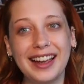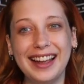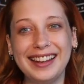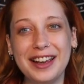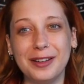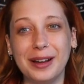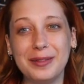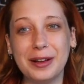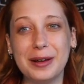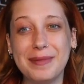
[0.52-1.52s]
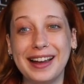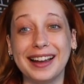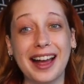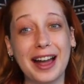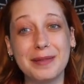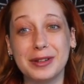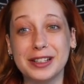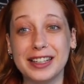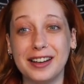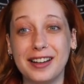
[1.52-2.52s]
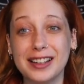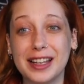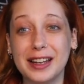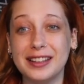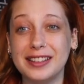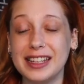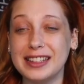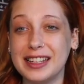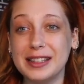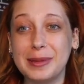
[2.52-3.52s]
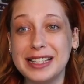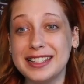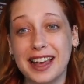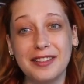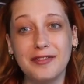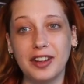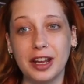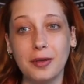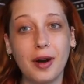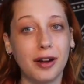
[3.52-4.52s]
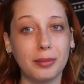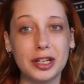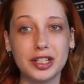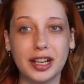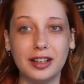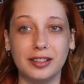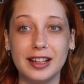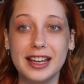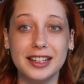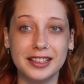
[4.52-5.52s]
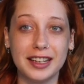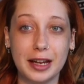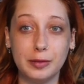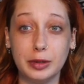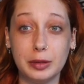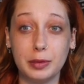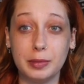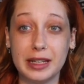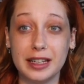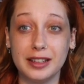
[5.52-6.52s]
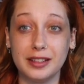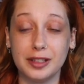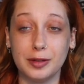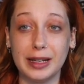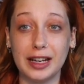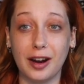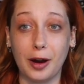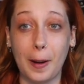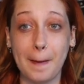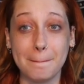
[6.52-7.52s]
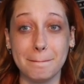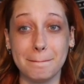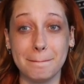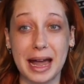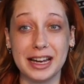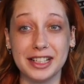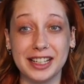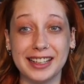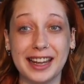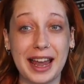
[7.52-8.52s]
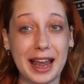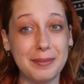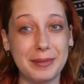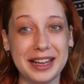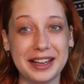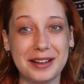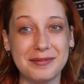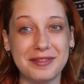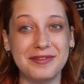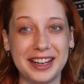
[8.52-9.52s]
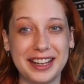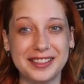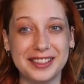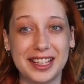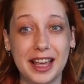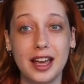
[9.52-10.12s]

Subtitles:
Hello and welcome back. I'm Mercy Knox and this is my second video on my channel. Today we will be doing our magic and makeup videos.